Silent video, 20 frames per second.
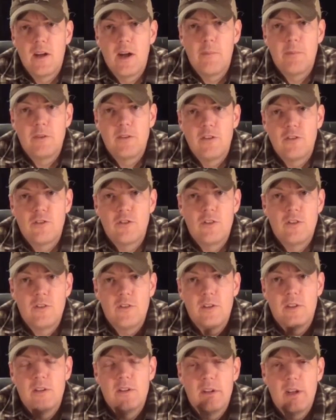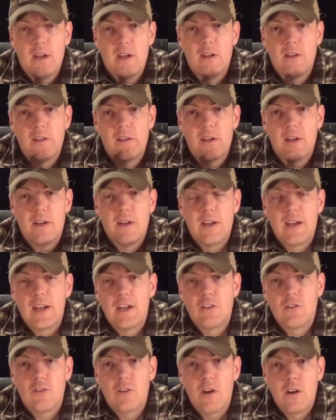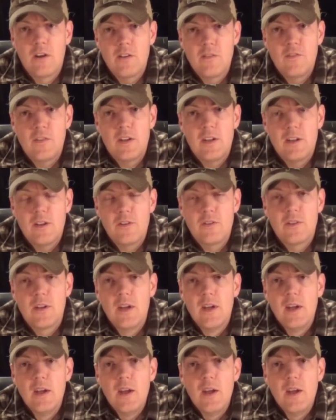competitions and getting started videos.